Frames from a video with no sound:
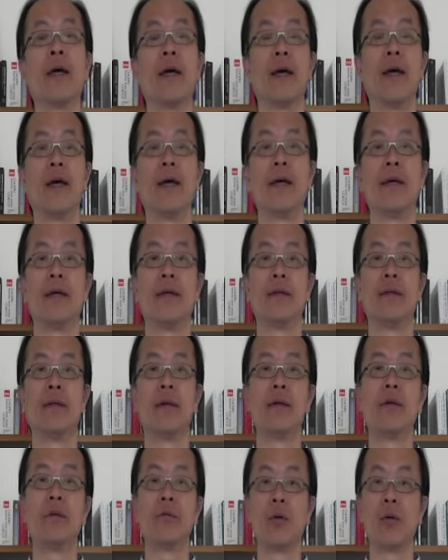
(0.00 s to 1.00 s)

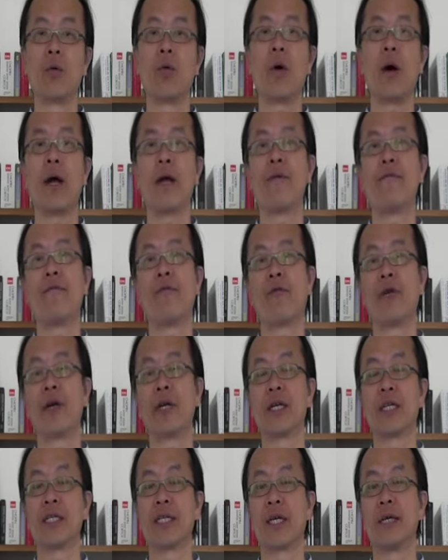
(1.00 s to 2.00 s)
And required, for
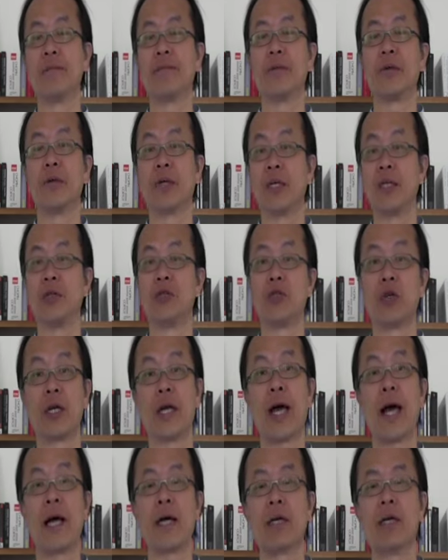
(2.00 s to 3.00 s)
example, in
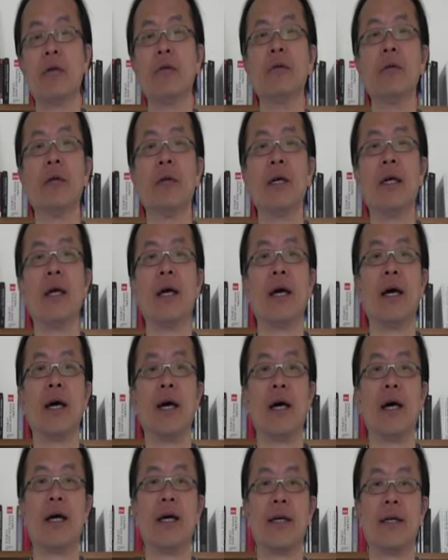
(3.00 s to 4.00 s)
Chicago,
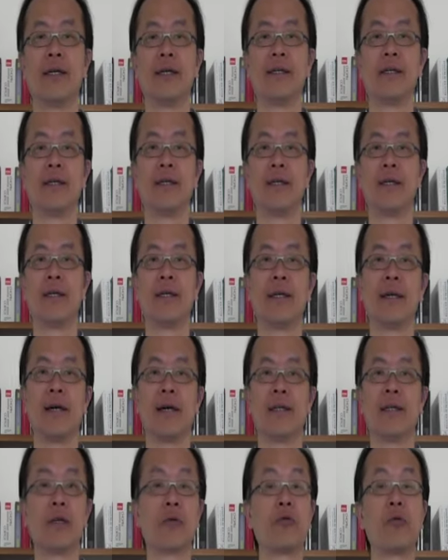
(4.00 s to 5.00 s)

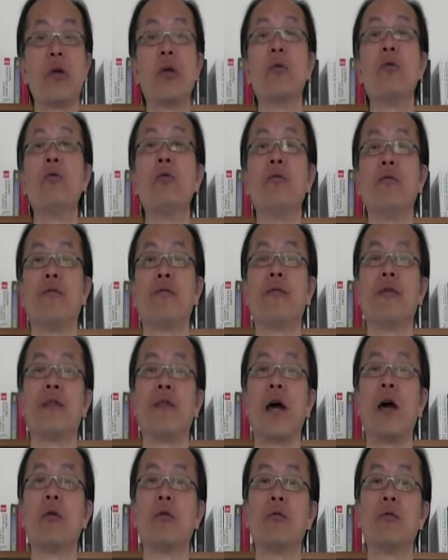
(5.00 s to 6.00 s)
the green roof.
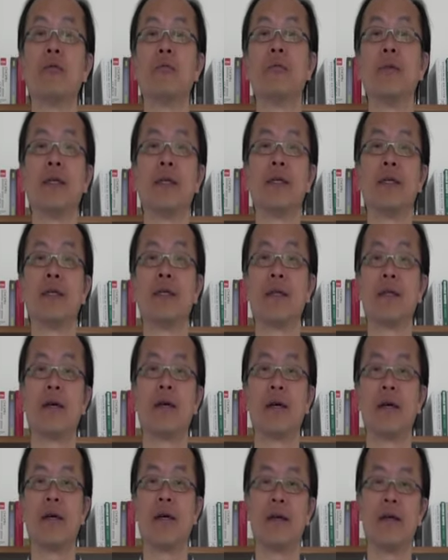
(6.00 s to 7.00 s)
That would be
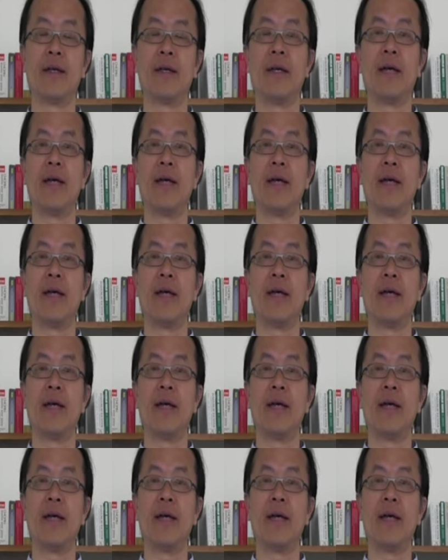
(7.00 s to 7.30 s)
the